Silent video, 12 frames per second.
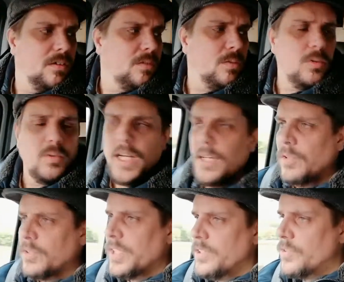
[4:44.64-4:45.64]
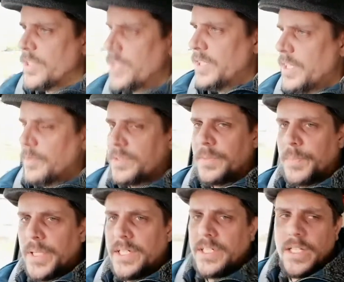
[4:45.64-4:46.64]
Oh, that looked interesting. There was a
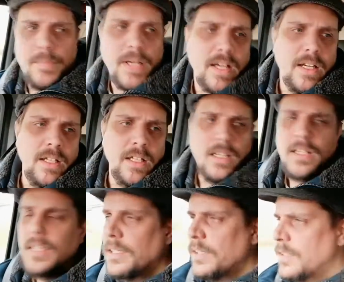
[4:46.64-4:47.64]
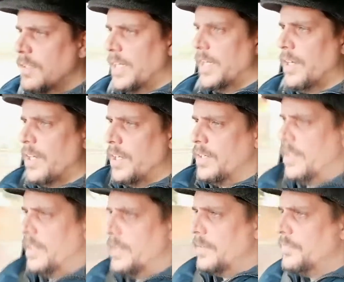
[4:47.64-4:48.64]
PC back there. Leon.
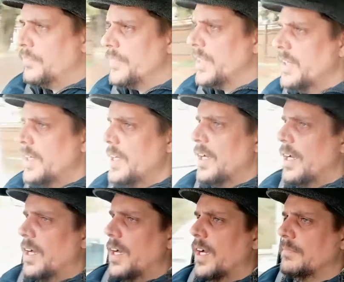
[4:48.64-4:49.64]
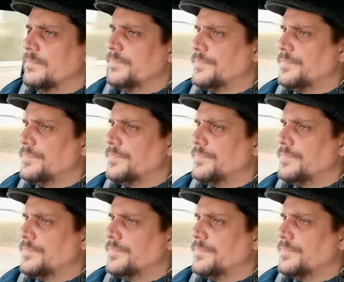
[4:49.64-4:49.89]
Um,